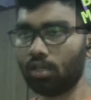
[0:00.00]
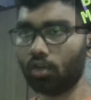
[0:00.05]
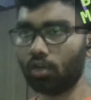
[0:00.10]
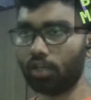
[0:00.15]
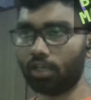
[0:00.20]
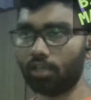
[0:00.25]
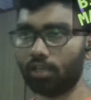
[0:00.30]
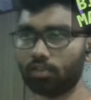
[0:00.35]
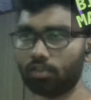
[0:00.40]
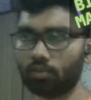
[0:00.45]

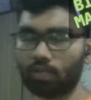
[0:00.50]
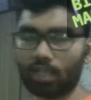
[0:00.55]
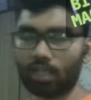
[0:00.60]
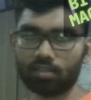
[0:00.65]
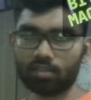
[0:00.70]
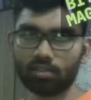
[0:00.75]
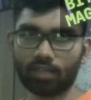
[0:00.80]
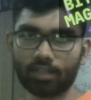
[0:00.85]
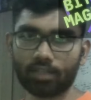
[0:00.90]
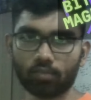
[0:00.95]
Okay, so
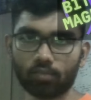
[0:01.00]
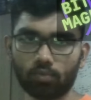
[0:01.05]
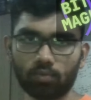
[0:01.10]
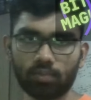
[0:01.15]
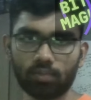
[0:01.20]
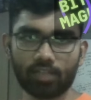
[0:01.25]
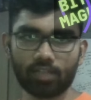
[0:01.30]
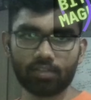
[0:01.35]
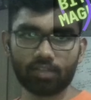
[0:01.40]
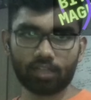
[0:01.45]
that's
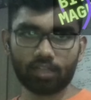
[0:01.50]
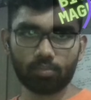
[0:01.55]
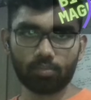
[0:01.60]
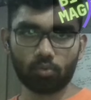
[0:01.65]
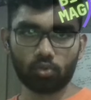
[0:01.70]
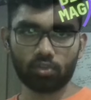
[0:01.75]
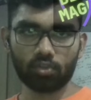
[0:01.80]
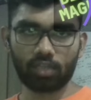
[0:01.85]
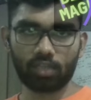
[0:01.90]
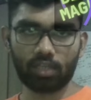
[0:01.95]
cool. That's
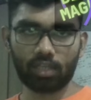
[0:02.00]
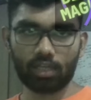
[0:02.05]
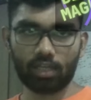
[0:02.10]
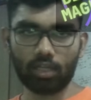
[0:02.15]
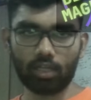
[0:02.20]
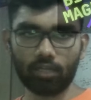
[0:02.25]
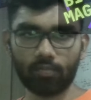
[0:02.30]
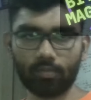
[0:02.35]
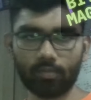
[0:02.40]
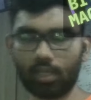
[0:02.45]
mostly
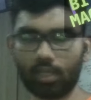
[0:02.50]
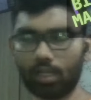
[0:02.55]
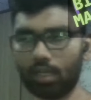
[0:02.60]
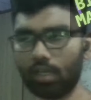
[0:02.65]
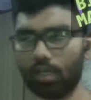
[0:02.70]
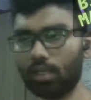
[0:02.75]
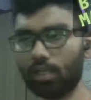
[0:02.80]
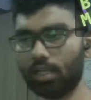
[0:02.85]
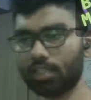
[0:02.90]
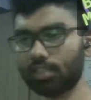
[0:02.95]
it.
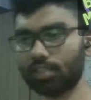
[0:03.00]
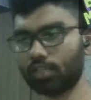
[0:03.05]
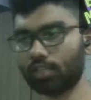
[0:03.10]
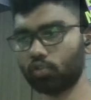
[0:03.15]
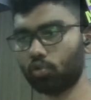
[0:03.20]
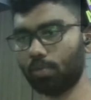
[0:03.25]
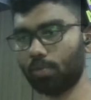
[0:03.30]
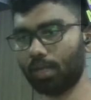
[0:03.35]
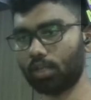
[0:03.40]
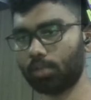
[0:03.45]
Let's
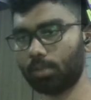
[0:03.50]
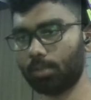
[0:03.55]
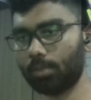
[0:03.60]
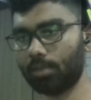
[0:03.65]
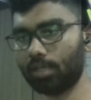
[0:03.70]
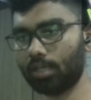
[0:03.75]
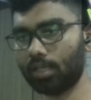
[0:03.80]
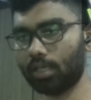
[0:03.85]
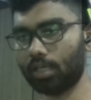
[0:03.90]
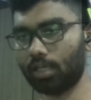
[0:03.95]
go back to
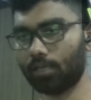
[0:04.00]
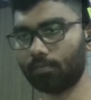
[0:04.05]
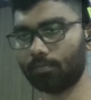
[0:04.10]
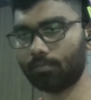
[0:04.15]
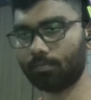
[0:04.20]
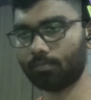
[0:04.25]
public again,